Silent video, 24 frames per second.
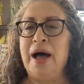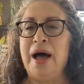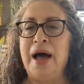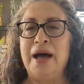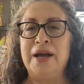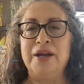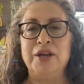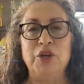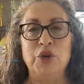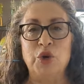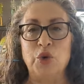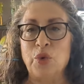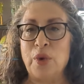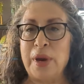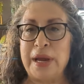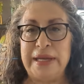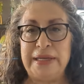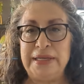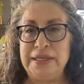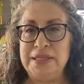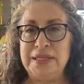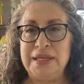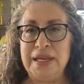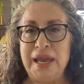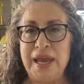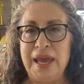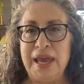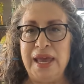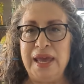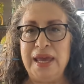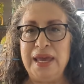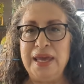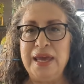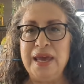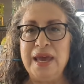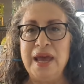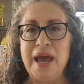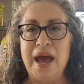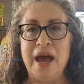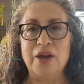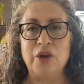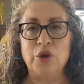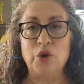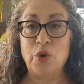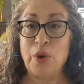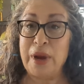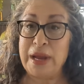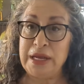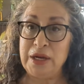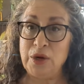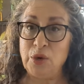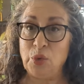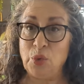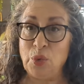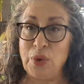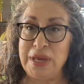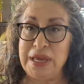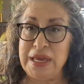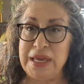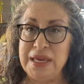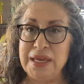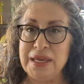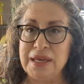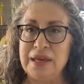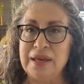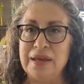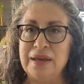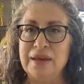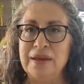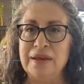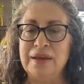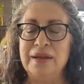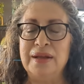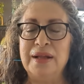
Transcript: a great day, a great week,